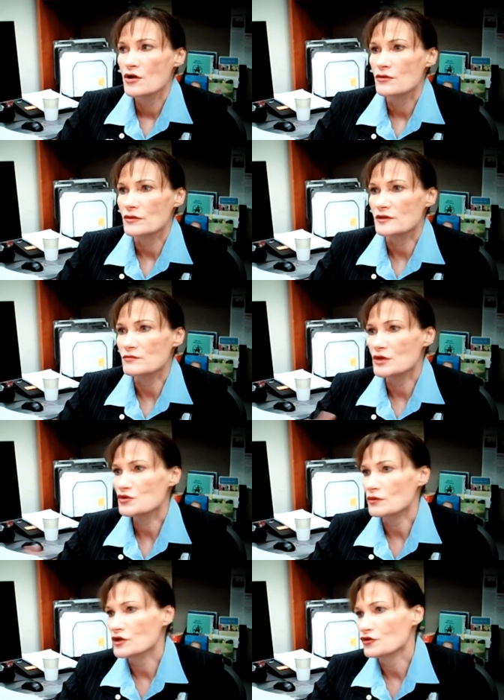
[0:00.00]
who is
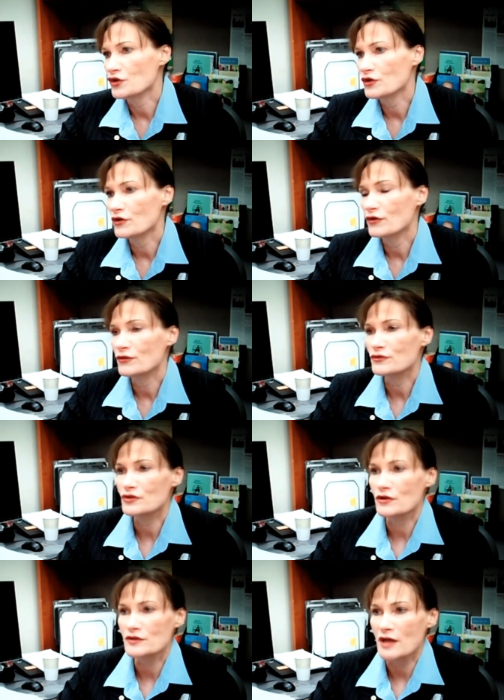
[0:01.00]
mentoring you, who
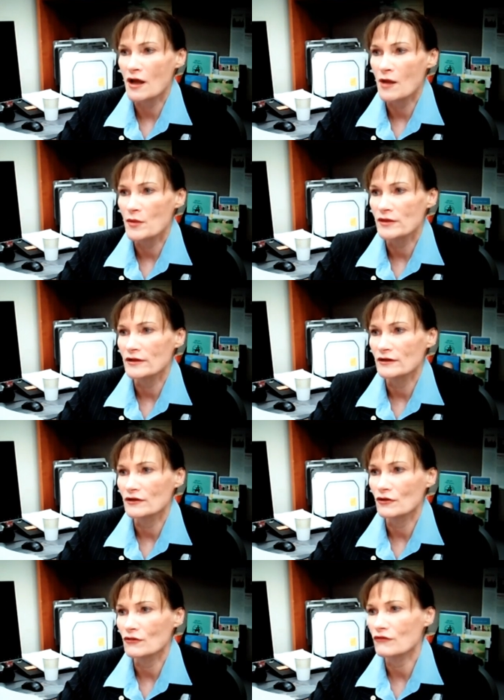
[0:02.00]
shows up at the
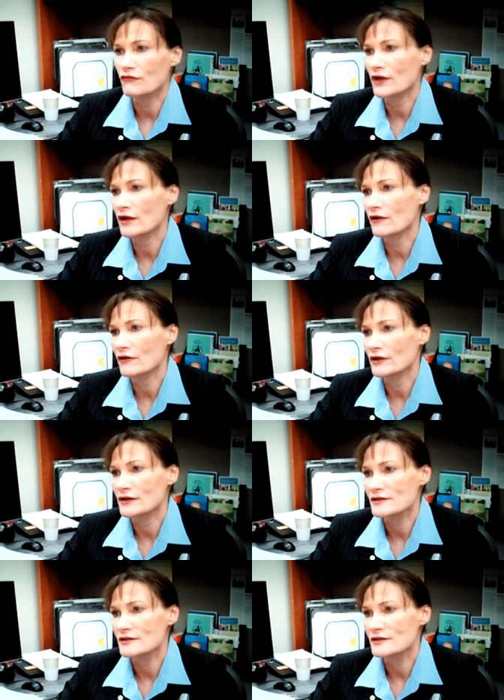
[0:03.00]
local fair and